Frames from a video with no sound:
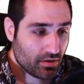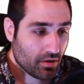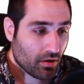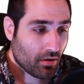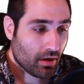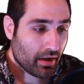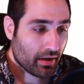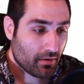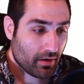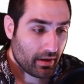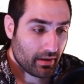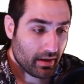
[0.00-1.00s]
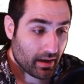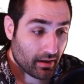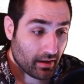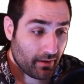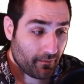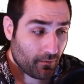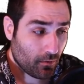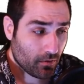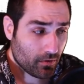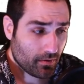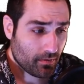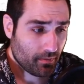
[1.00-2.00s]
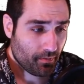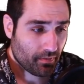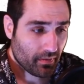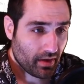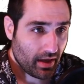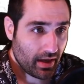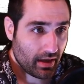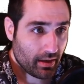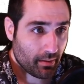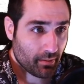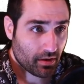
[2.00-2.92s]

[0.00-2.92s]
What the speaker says: So I create that client folder, and I'm going to